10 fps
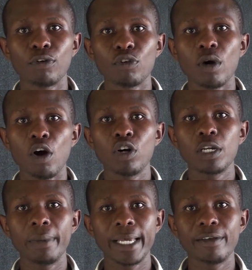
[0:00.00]
for your
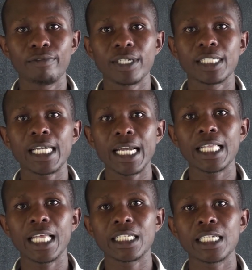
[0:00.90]
own benefit
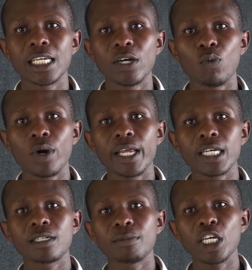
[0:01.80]
such that when
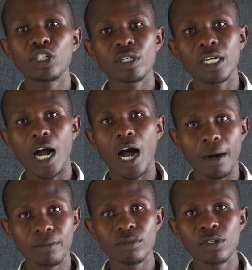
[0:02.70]
examination
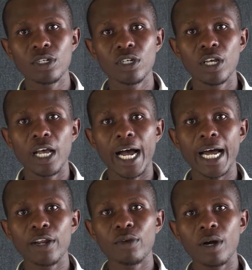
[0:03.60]
comes,
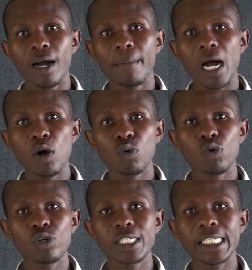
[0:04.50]
and you come
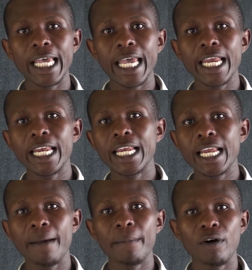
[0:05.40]
across any
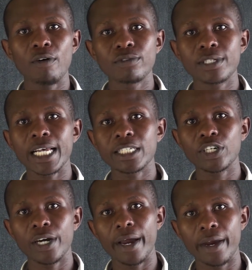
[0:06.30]
number of
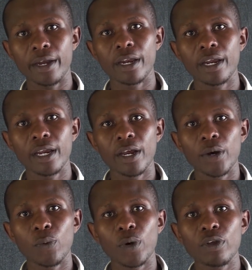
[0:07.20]
such kind.
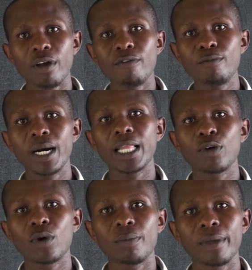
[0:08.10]
When you have more
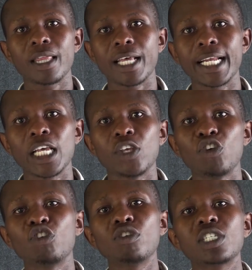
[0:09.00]
than one method,
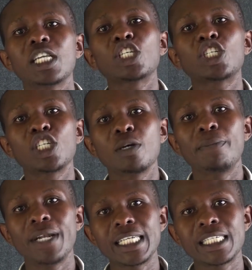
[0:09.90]
you use the
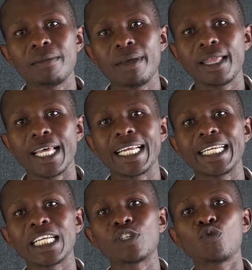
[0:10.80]
simplest
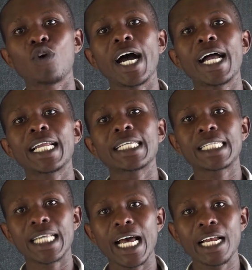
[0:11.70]
method that you
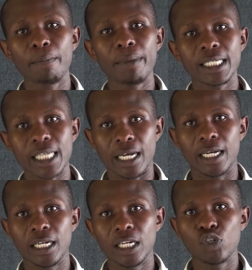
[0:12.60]
understand better
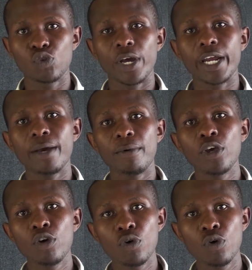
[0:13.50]
to
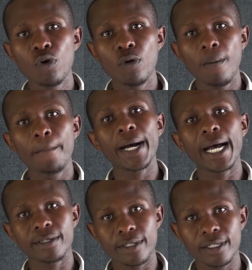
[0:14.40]
enable you
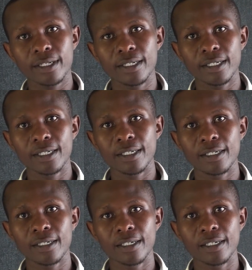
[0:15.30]
pass.